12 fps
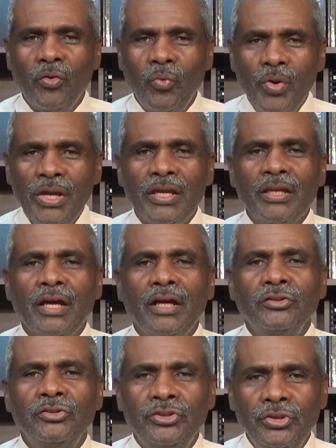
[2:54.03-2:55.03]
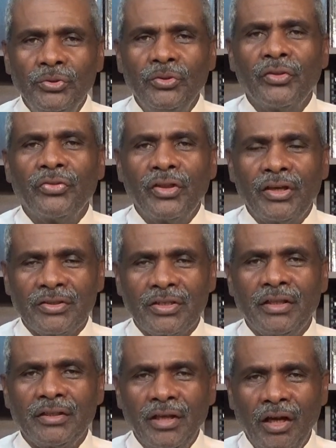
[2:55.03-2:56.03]
we cannot do the things
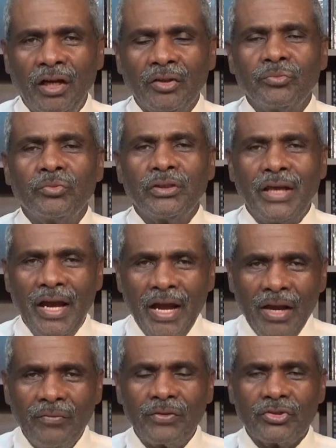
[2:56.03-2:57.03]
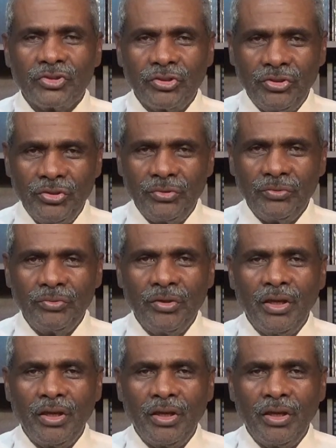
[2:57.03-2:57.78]
that God would have us to do,